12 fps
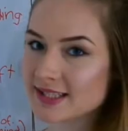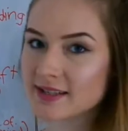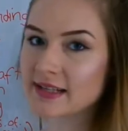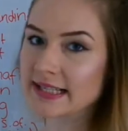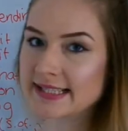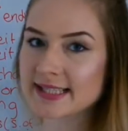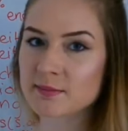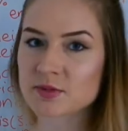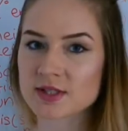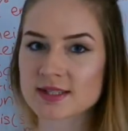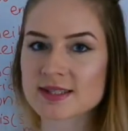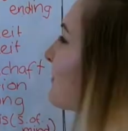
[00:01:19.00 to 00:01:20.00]
there are
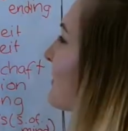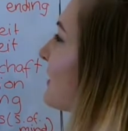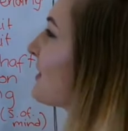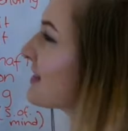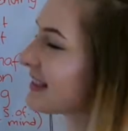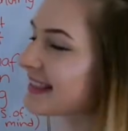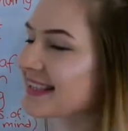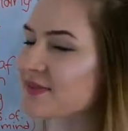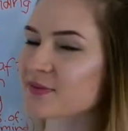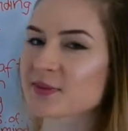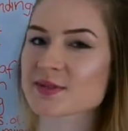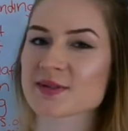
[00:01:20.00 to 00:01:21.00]
exceptions, but using these
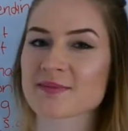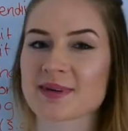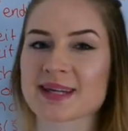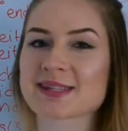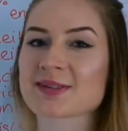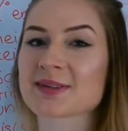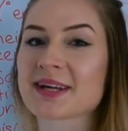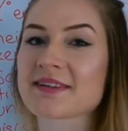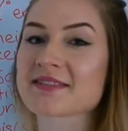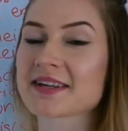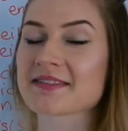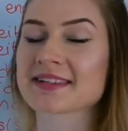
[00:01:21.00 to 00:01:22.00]
rules makes your
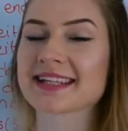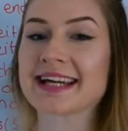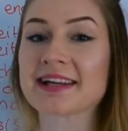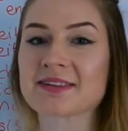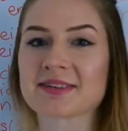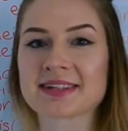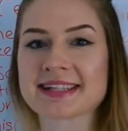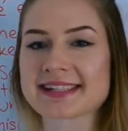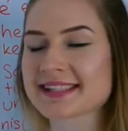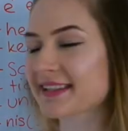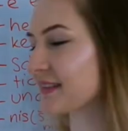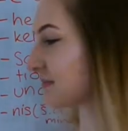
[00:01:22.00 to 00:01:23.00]
life definitely a lot
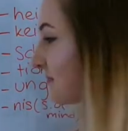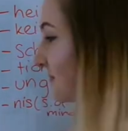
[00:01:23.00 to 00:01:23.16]
easier.